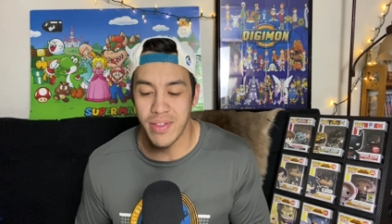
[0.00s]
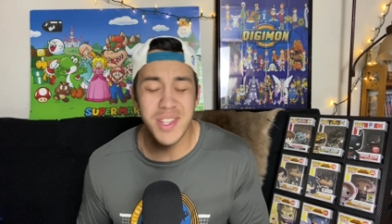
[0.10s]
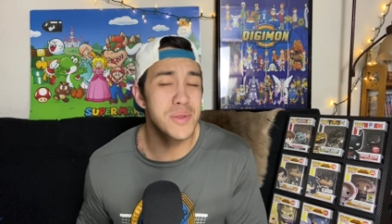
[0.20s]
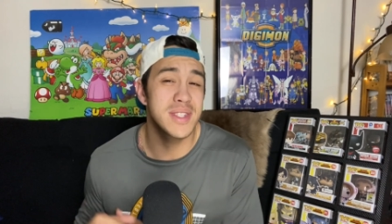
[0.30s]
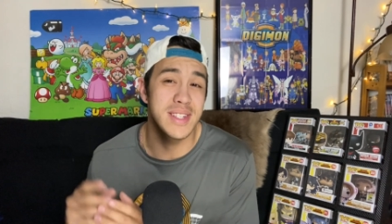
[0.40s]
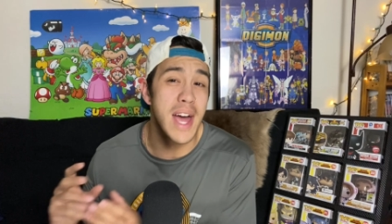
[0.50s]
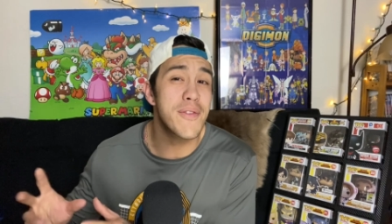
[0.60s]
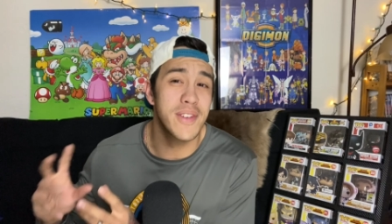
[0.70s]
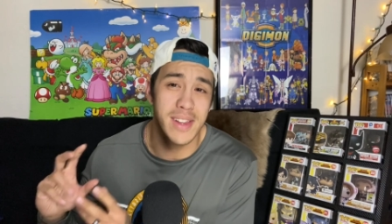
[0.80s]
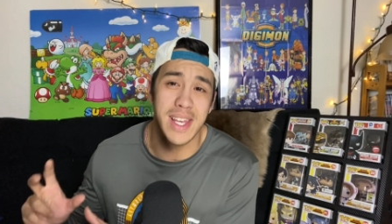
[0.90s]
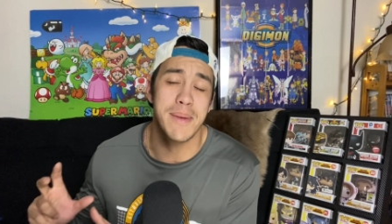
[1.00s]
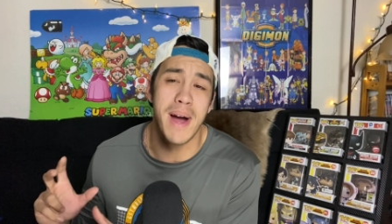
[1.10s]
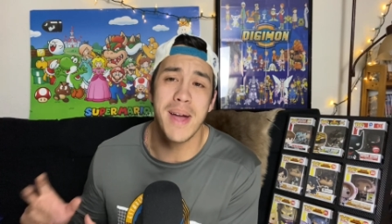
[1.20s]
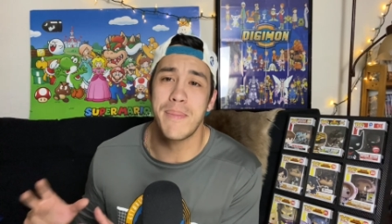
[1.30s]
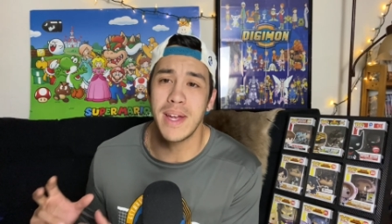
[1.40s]
And this was definitely, in
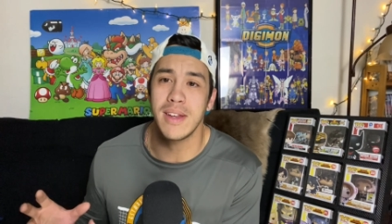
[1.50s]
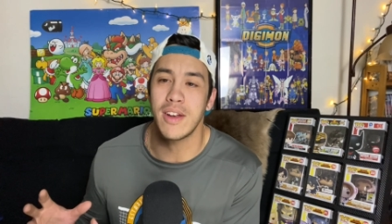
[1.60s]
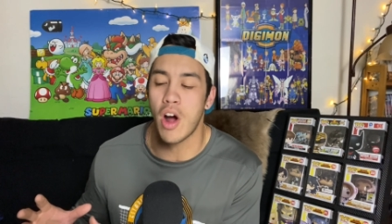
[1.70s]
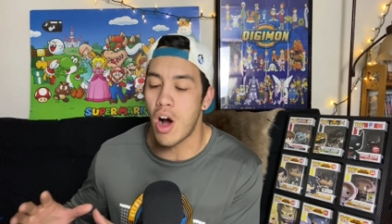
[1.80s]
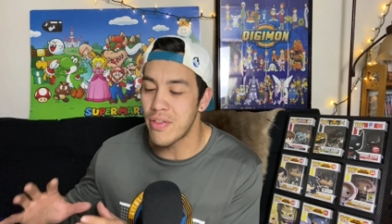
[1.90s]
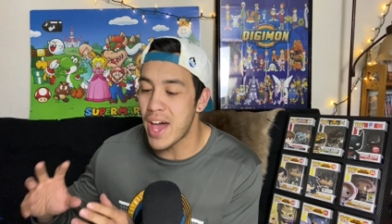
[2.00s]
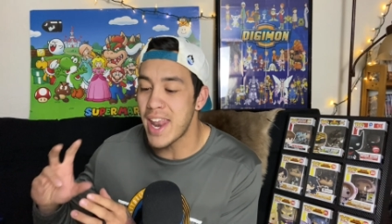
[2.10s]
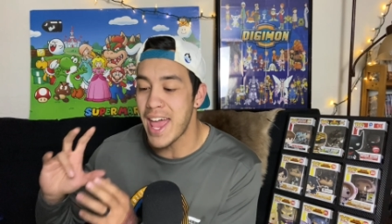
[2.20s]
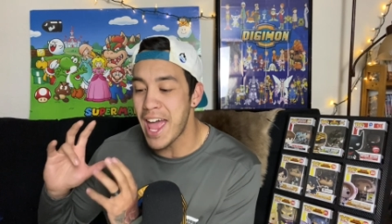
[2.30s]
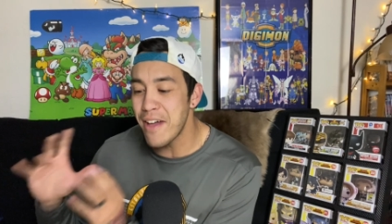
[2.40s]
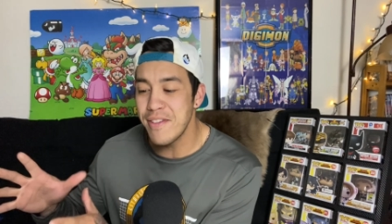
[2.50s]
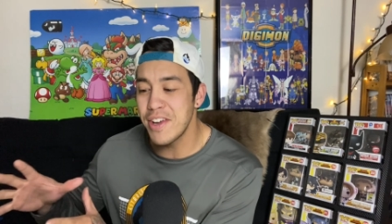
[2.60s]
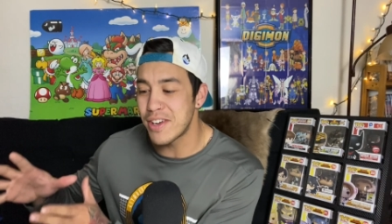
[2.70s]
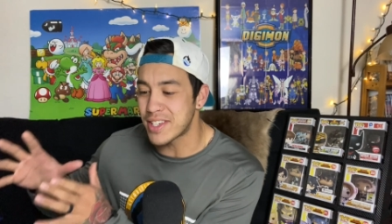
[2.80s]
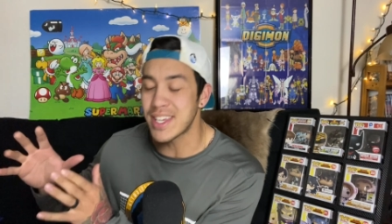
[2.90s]
my opinion, on that
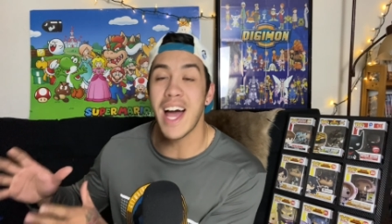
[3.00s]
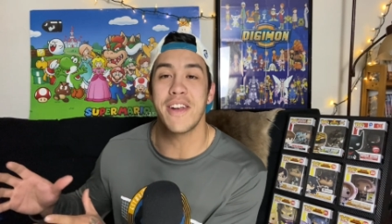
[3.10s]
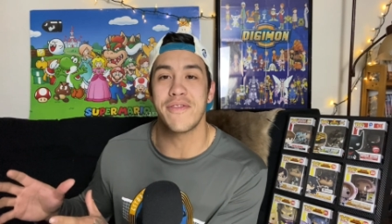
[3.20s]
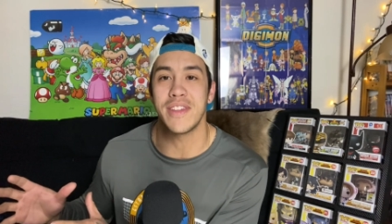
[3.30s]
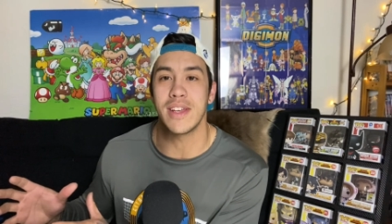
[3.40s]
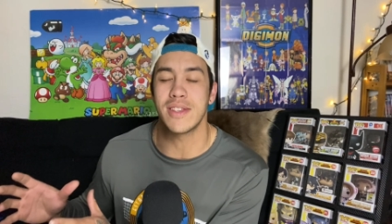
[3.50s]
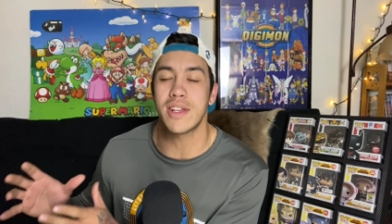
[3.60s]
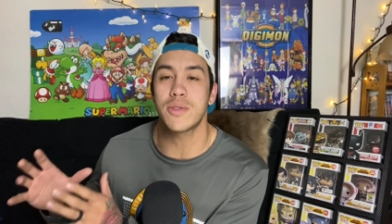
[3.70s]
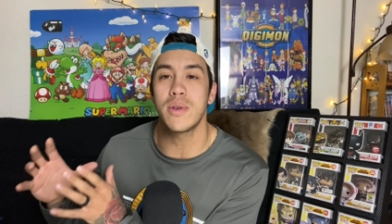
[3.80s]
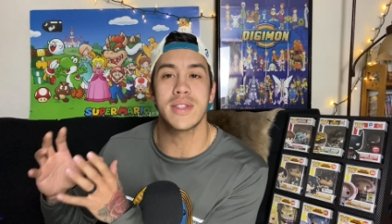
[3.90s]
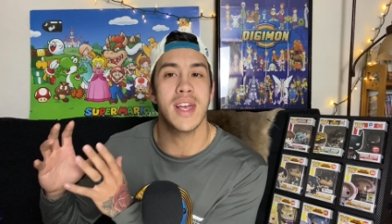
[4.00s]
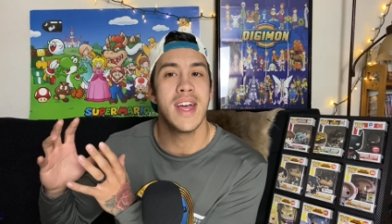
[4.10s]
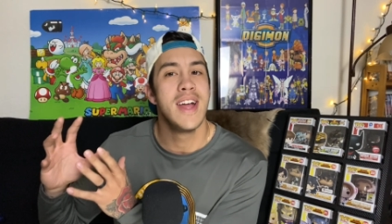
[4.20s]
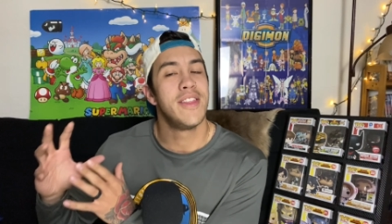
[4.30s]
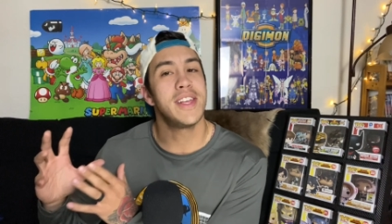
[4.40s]
heavier side of things. This was,
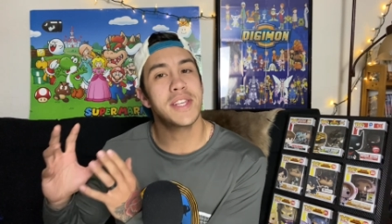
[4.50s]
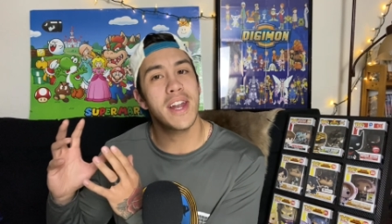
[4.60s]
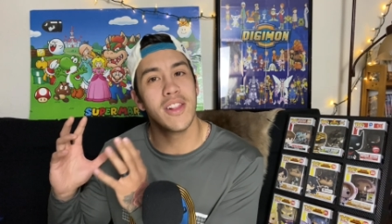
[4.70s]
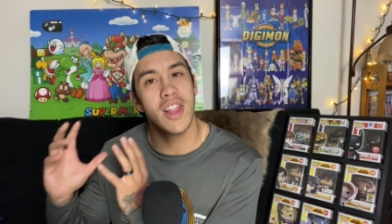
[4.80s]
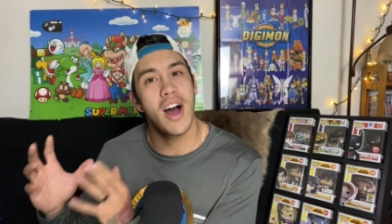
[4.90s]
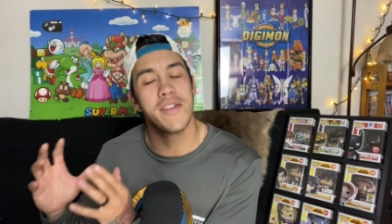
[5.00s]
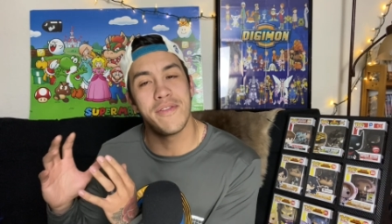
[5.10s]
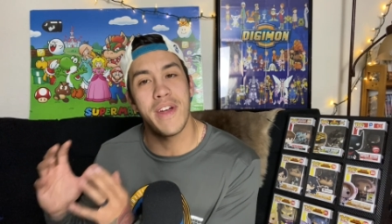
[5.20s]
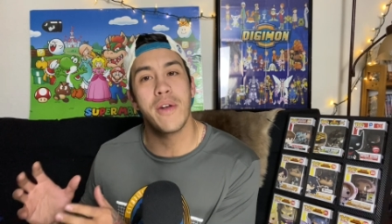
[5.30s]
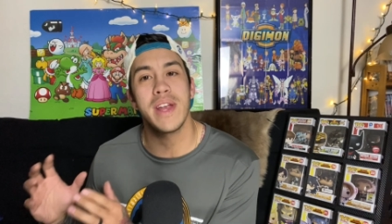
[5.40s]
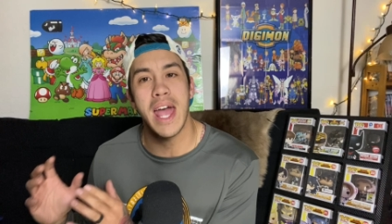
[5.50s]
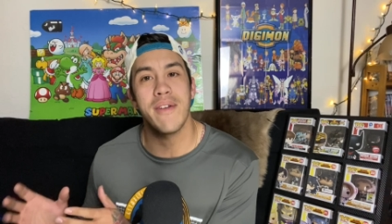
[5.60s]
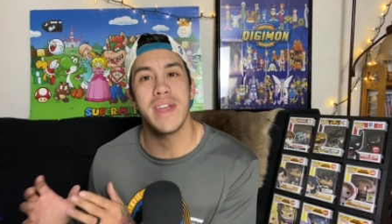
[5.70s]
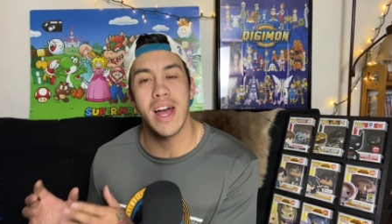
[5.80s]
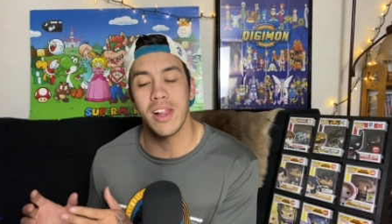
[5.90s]
this had a lot of very
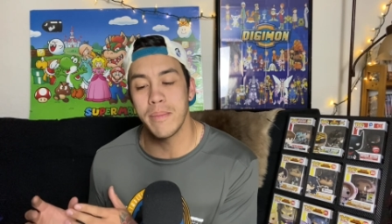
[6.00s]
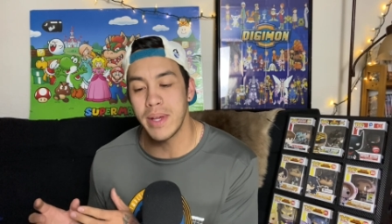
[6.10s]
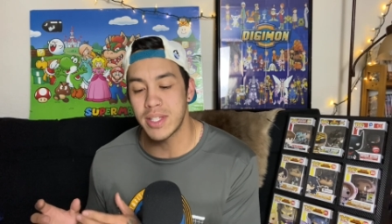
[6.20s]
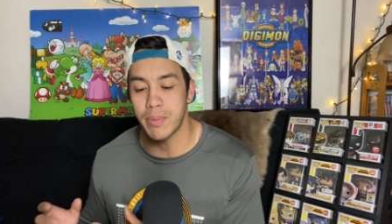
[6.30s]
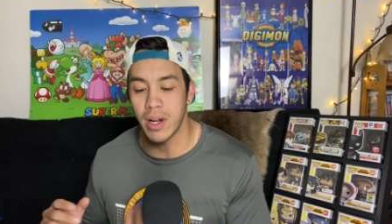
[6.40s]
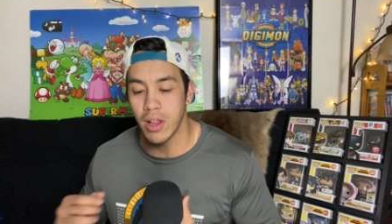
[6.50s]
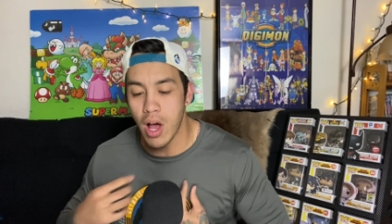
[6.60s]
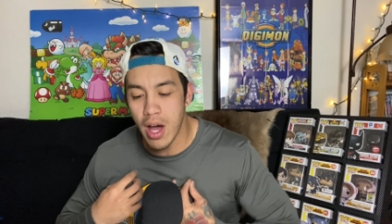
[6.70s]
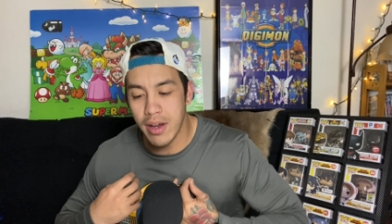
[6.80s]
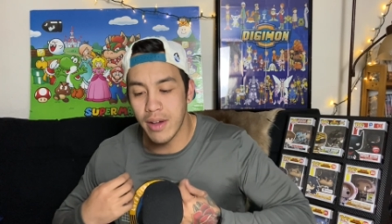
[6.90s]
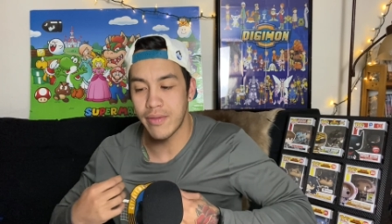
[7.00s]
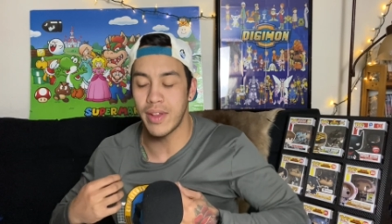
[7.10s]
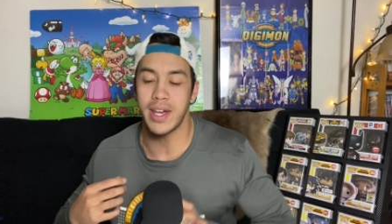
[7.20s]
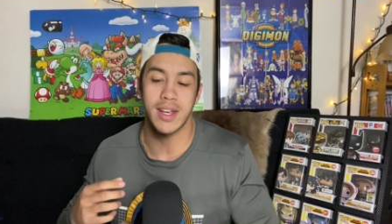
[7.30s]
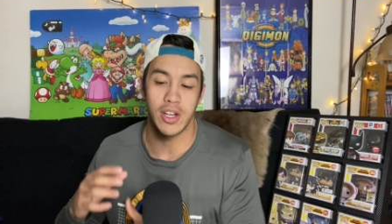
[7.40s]
heavy elements, but a lot of
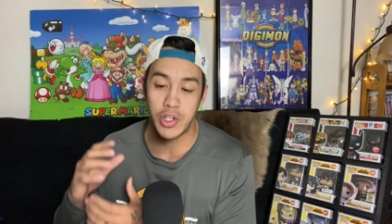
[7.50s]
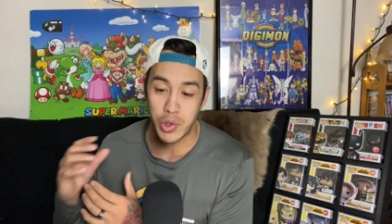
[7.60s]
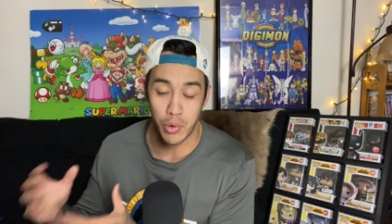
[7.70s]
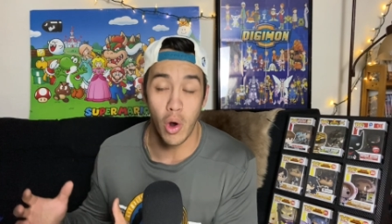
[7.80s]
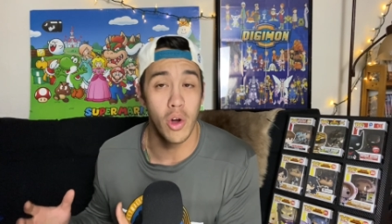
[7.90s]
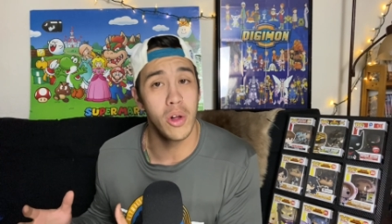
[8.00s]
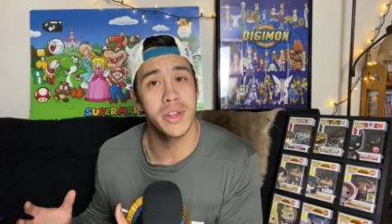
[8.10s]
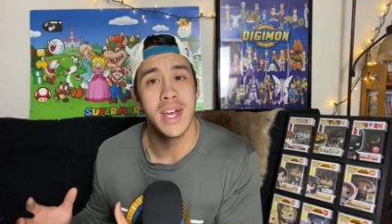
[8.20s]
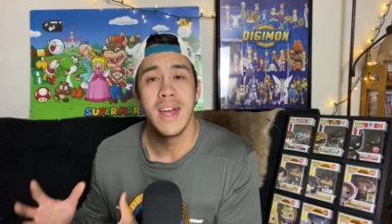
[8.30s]
like controlled